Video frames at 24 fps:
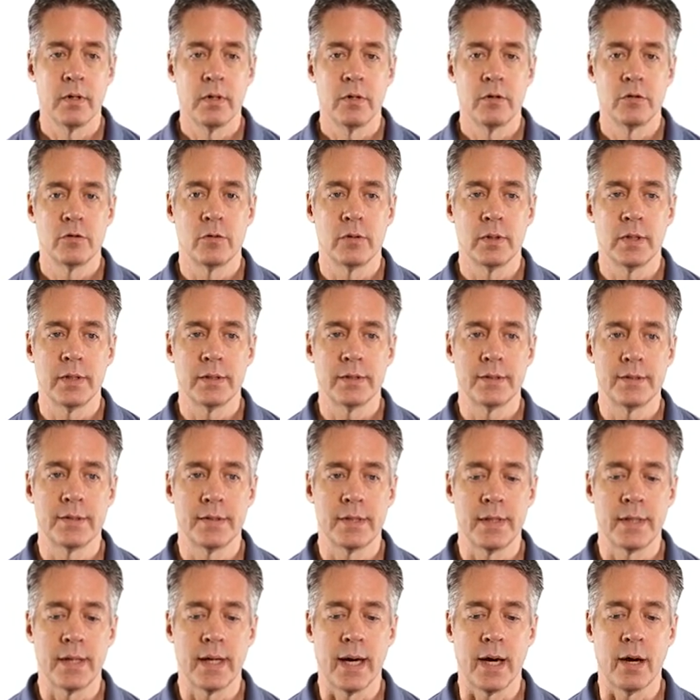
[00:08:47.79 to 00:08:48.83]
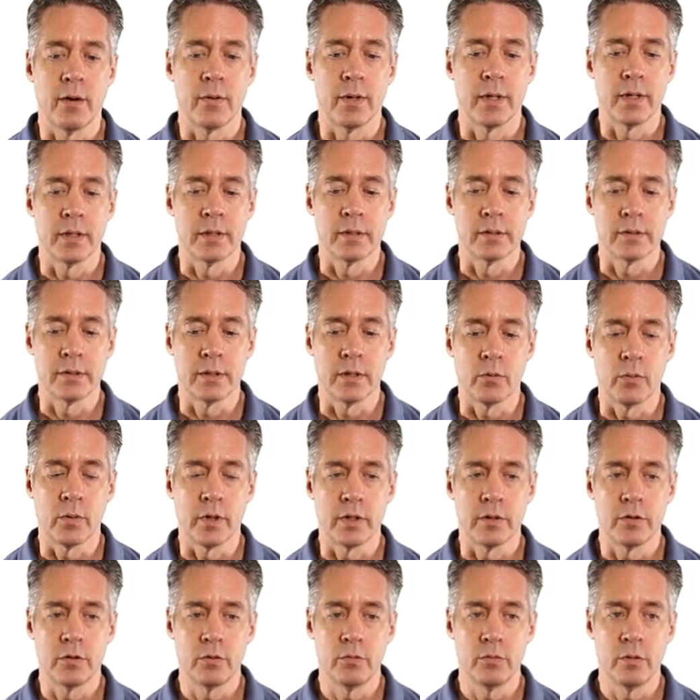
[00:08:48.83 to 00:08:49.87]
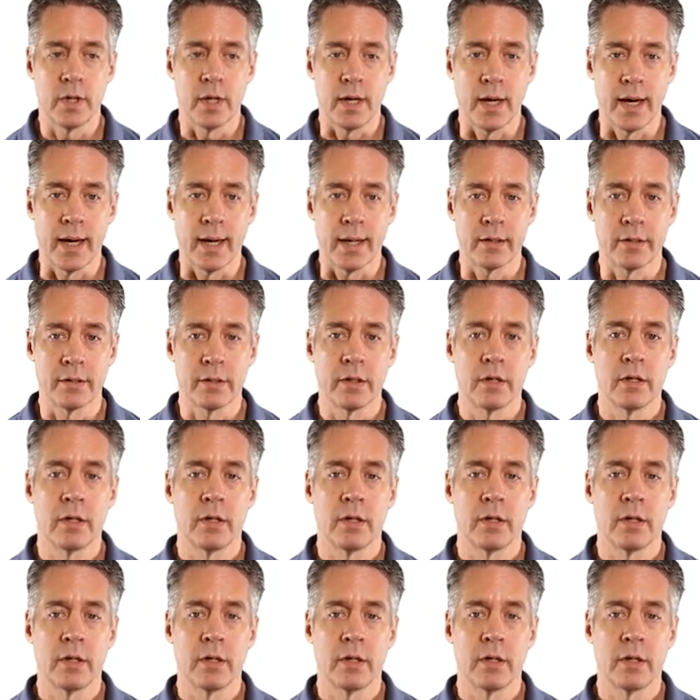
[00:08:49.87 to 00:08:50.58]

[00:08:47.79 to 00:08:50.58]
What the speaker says: So let's see how it is that we do that